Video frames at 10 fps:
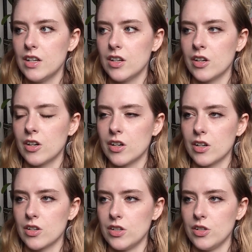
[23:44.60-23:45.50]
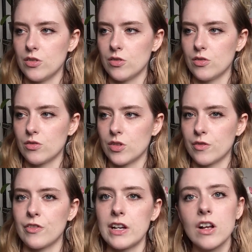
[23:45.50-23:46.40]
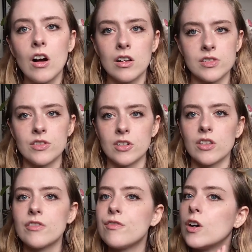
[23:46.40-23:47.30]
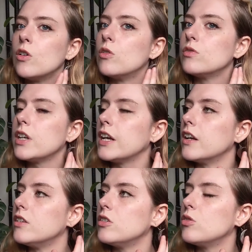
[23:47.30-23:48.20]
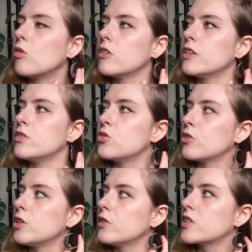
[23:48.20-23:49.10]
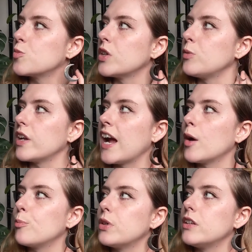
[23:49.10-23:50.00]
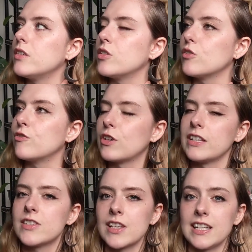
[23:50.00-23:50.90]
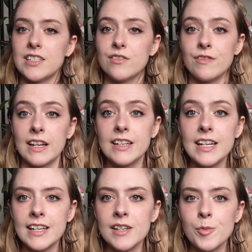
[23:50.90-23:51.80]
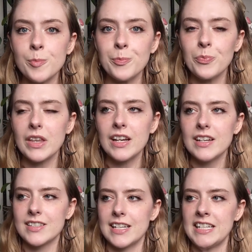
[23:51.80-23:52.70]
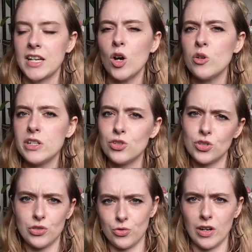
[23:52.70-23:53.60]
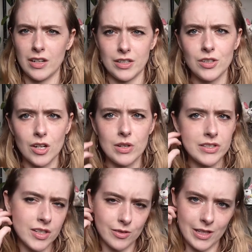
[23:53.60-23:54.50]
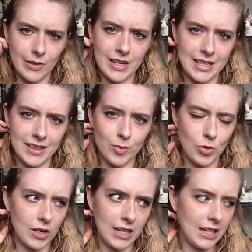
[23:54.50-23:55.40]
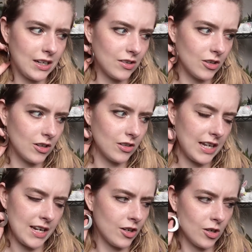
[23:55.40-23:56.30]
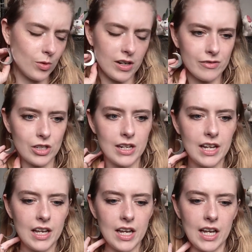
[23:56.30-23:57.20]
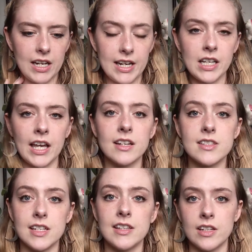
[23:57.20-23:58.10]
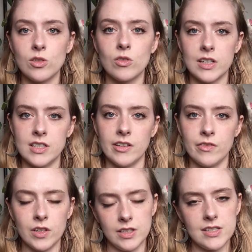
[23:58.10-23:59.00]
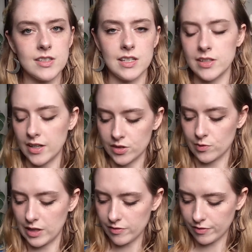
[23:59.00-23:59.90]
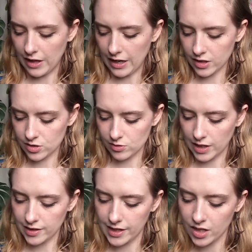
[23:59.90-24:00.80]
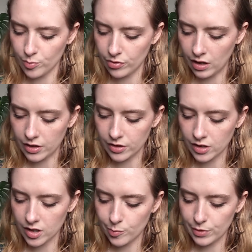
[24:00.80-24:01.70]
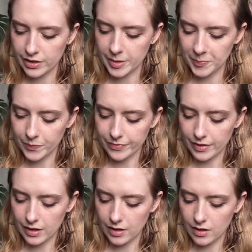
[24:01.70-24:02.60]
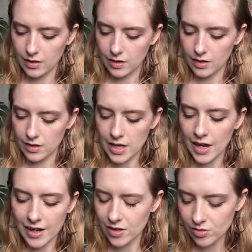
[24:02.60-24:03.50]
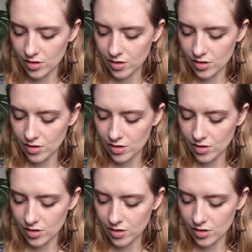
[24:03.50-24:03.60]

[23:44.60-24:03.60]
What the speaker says: her, her friend calls and they're on the phone, and Nora's trying to explain what happened, and her friend's like defending him, saying that, oh, he's just drunk, he's gonna regret it in the morning or later or whatever. And I can say that Nora definitely sees that as a red flag, so I like applaud her, but yeah, I don't